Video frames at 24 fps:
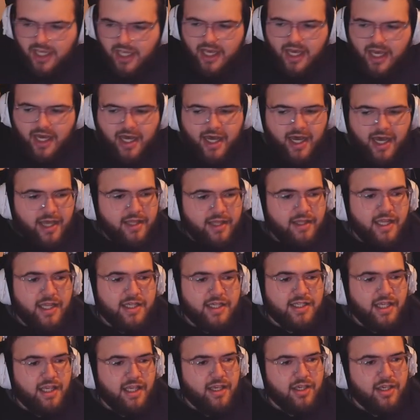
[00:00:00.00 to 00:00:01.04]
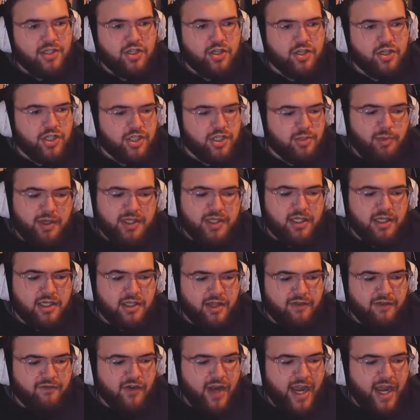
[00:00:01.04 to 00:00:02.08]
Next thing is you're just
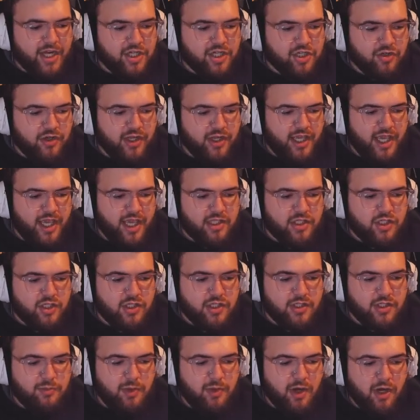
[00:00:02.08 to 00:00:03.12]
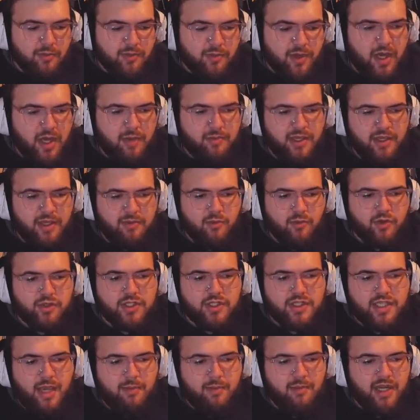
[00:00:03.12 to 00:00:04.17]
basically fracturing and spirit bombing most
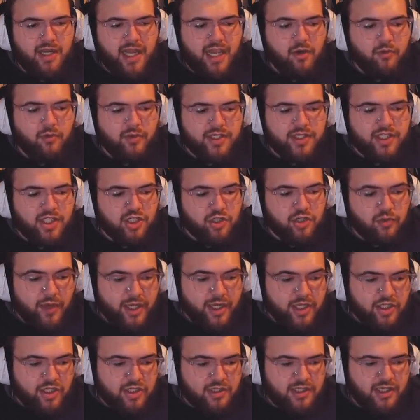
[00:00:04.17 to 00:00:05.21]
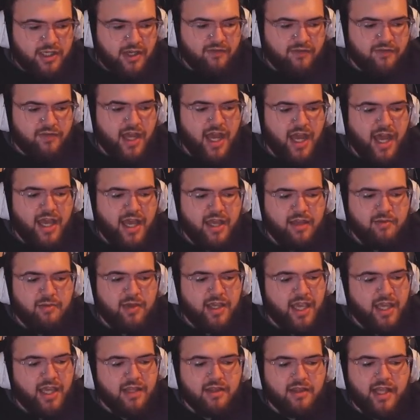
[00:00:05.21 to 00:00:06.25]
of the time in AoE situations. If not,
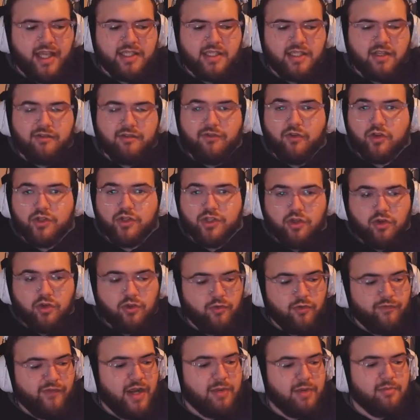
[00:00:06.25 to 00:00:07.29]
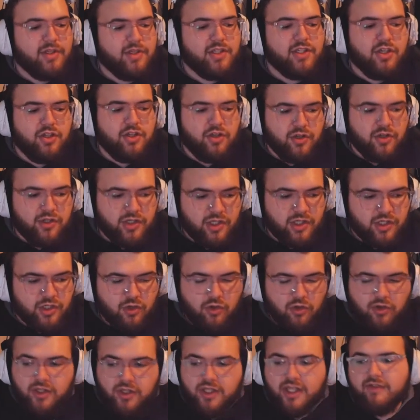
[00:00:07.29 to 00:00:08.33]
again, less than 4 soul fragments, you're using
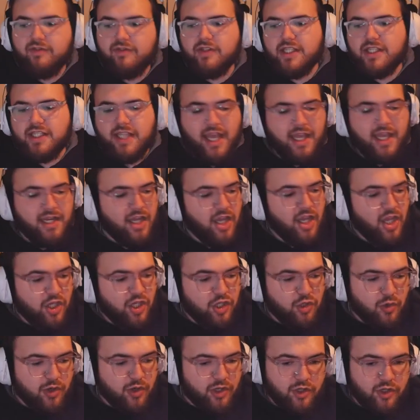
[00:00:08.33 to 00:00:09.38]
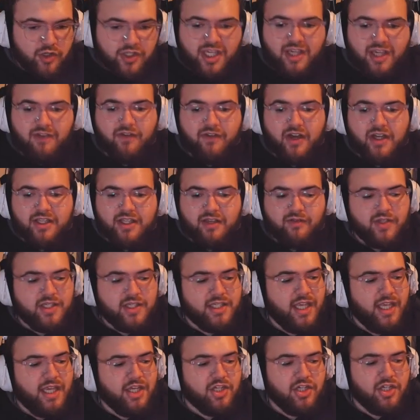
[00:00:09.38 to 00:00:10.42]
Soul Cleave instead. You are using Fell
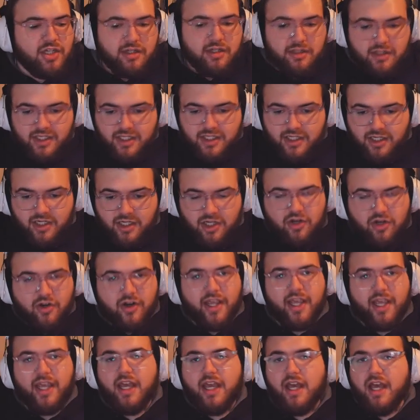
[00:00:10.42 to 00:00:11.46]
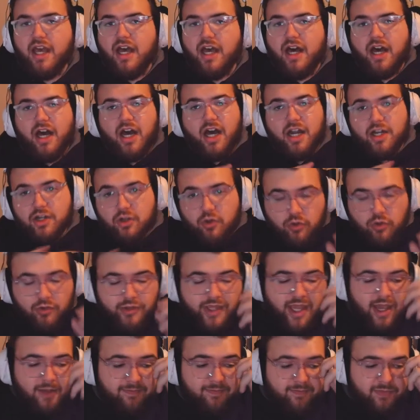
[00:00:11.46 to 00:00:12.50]
Devastation and Elysian Decree on
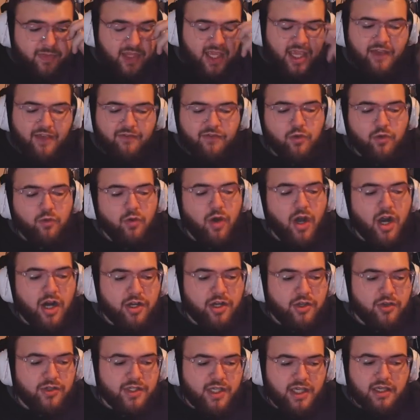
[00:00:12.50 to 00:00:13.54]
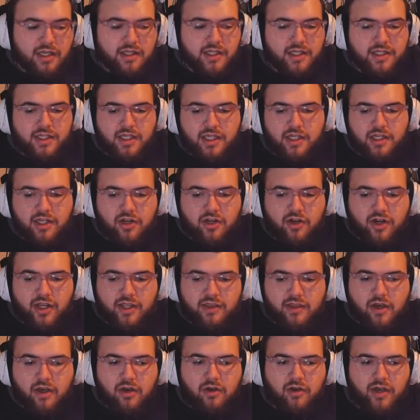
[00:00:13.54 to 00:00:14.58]
cooldown. If you are using Elysian Decree,
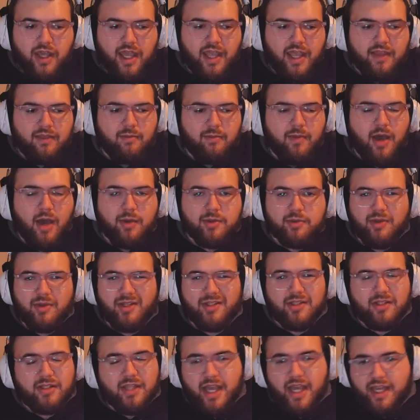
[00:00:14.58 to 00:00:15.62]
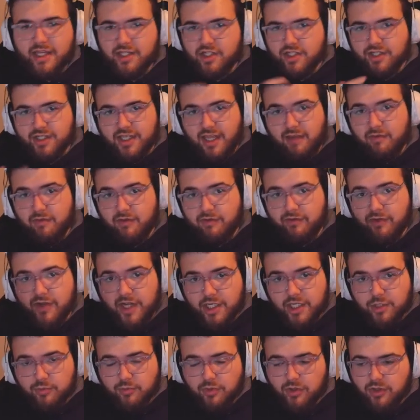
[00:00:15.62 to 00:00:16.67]
though, and the mob's about to die, just save it for
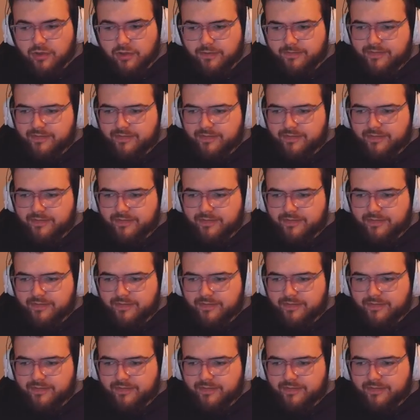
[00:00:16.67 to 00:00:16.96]
next pull.